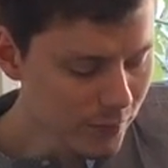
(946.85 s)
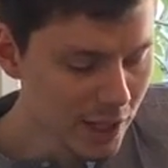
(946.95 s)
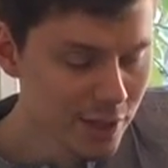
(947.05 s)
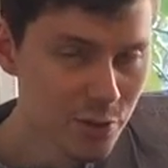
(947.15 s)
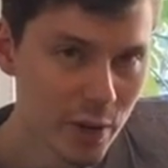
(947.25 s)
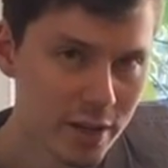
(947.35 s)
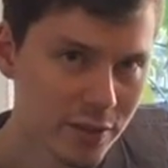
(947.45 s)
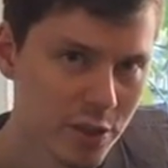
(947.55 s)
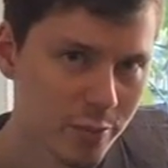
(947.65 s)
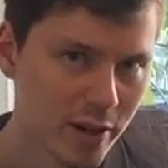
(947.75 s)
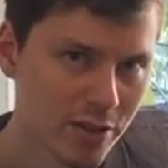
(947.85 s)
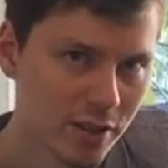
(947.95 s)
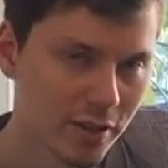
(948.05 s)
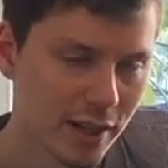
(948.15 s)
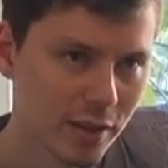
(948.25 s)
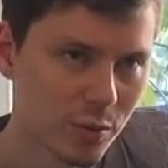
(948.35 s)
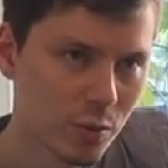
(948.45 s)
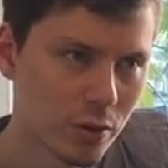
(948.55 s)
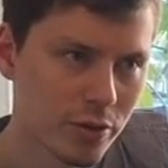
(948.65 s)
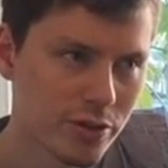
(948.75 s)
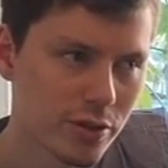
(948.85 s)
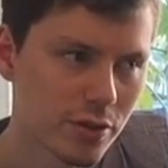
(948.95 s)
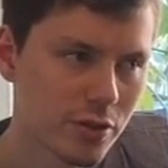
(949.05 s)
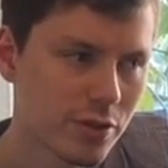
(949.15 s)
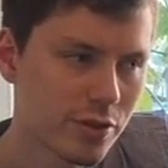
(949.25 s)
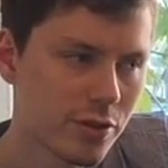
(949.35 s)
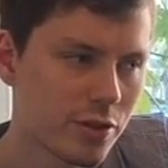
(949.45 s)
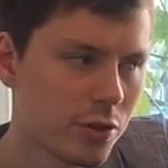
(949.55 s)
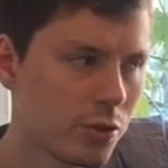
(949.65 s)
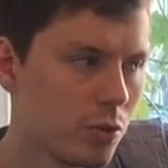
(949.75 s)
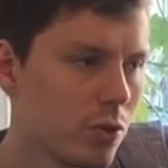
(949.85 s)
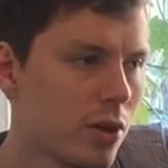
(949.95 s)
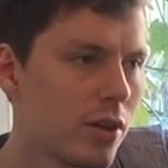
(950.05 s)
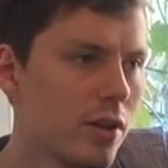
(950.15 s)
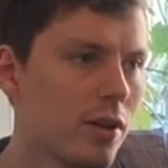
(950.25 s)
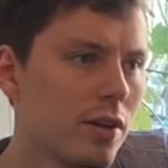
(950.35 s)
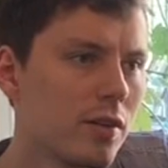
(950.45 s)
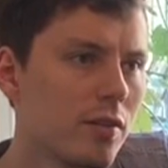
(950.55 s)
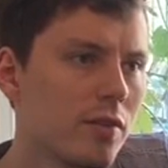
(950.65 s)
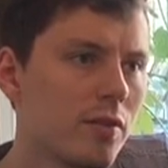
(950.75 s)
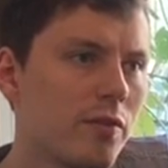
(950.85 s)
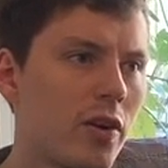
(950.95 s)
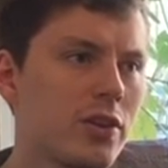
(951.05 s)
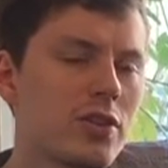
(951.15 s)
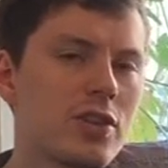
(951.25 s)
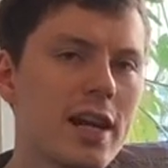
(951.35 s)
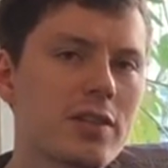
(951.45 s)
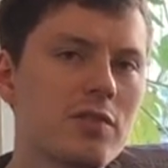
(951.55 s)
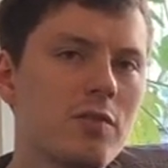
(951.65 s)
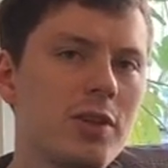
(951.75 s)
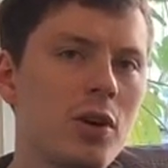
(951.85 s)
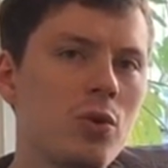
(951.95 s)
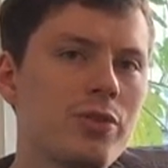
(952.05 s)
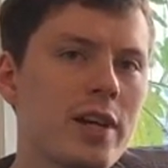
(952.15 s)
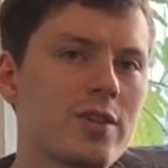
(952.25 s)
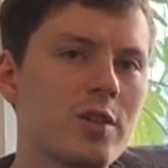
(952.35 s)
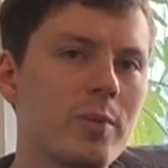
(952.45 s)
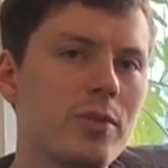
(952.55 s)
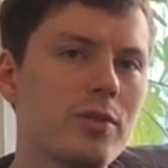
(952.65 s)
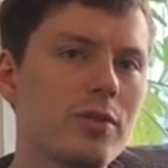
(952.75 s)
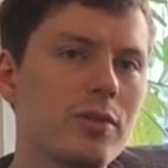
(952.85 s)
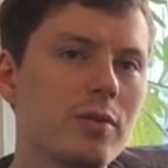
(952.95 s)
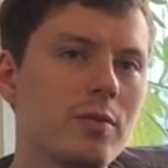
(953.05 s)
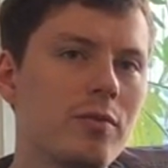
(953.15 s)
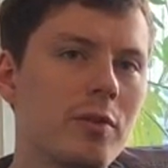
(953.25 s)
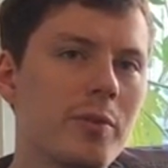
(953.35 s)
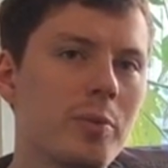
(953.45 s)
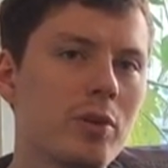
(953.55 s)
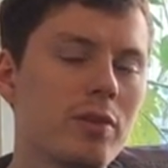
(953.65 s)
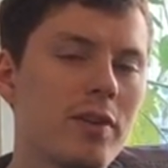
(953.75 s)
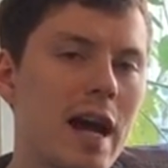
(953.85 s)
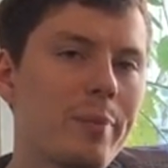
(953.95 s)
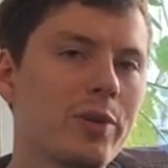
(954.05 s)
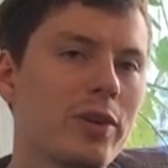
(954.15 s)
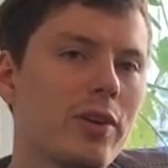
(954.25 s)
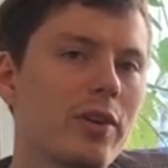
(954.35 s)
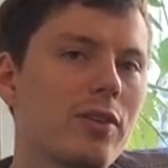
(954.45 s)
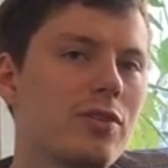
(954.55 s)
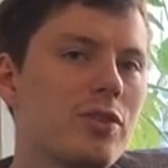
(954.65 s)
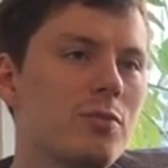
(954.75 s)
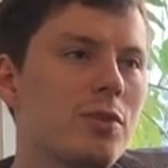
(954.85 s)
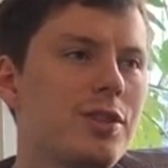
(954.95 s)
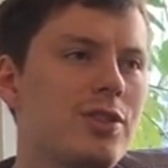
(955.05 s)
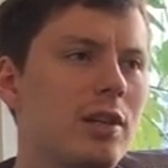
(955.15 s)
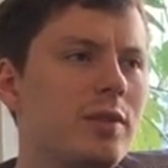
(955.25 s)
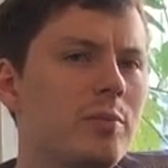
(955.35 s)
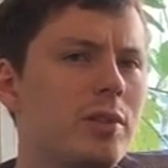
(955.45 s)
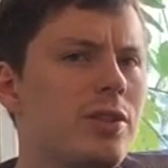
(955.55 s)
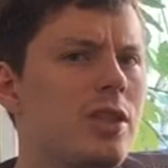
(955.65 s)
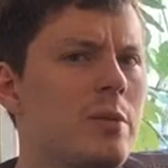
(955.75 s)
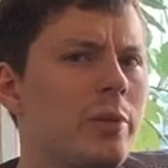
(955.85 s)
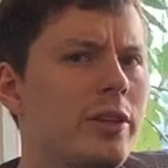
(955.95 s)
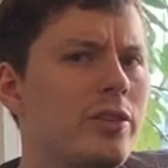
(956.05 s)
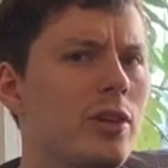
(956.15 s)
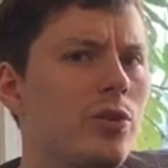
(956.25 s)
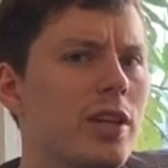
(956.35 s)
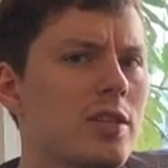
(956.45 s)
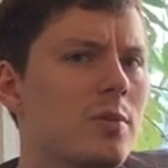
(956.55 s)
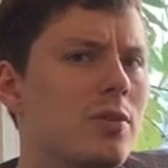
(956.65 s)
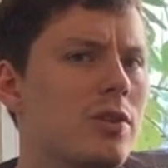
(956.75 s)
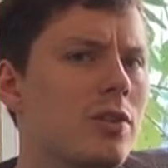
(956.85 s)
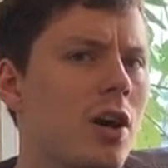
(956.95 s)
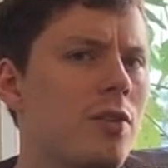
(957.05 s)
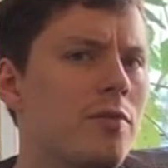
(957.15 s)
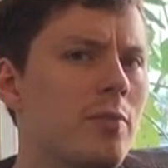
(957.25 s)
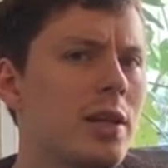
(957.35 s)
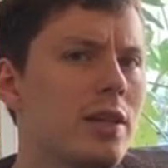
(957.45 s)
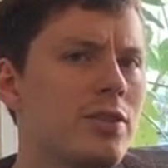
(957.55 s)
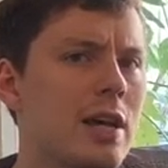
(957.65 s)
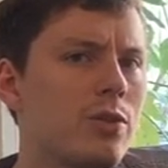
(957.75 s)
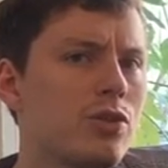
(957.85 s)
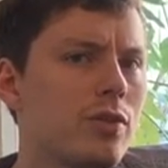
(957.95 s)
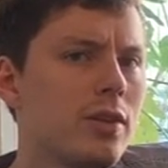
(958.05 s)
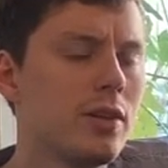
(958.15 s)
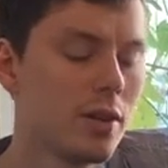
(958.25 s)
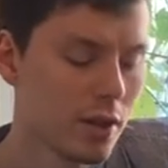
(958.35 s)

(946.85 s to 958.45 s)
And his way of expressing that was to find a text from the Old Testament from the book of Habakkuk. So really delving pretty deeply into the Old Testament, into unfamiliar territory.